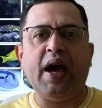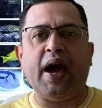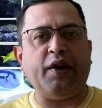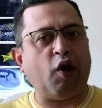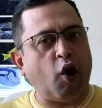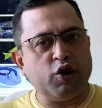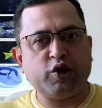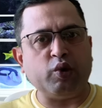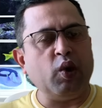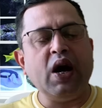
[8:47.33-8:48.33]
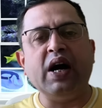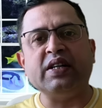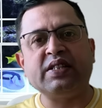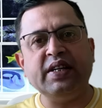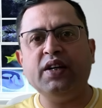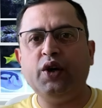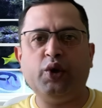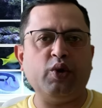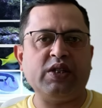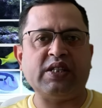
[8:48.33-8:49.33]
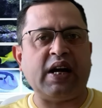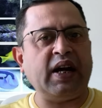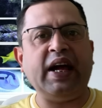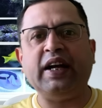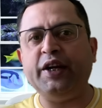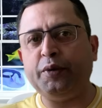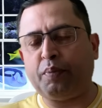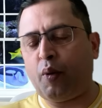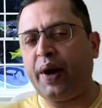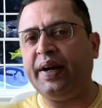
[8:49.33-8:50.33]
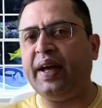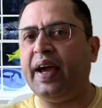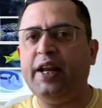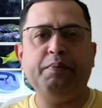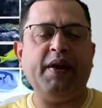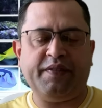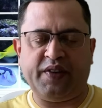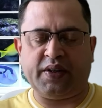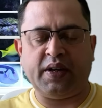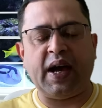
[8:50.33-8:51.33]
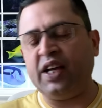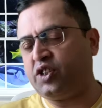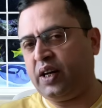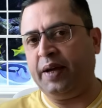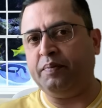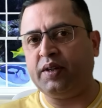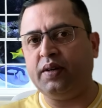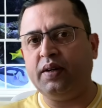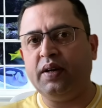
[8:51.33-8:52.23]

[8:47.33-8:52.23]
and also a single dose is unlikely to provide any benefit as claimed.